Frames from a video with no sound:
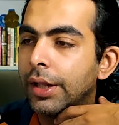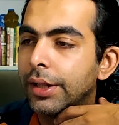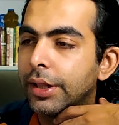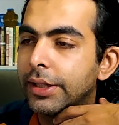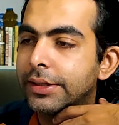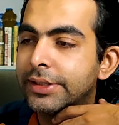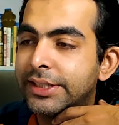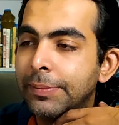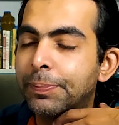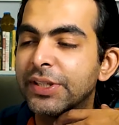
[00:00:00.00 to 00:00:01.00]
The
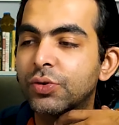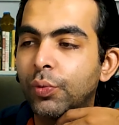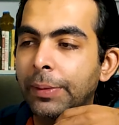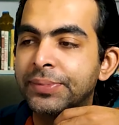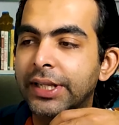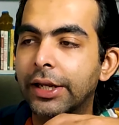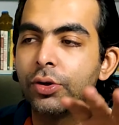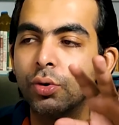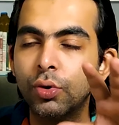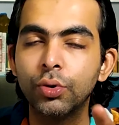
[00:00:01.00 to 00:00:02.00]
cheapest website
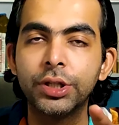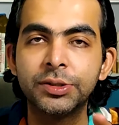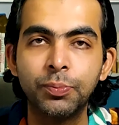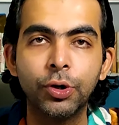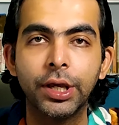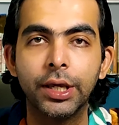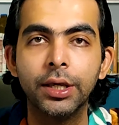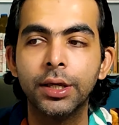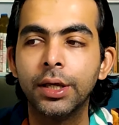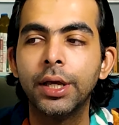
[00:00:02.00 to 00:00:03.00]
to do this
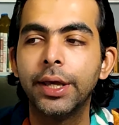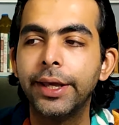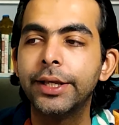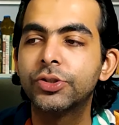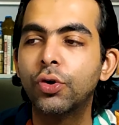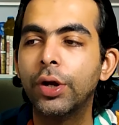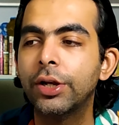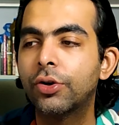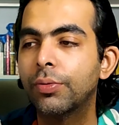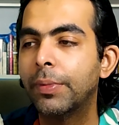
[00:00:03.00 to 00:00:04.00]
booking is
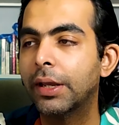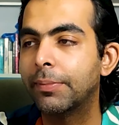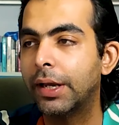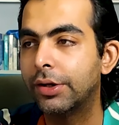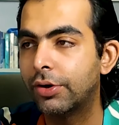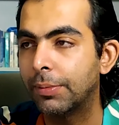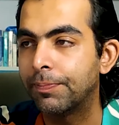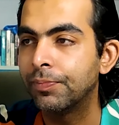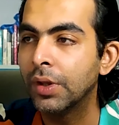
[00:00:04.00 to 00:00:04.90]
going through Make My Trip.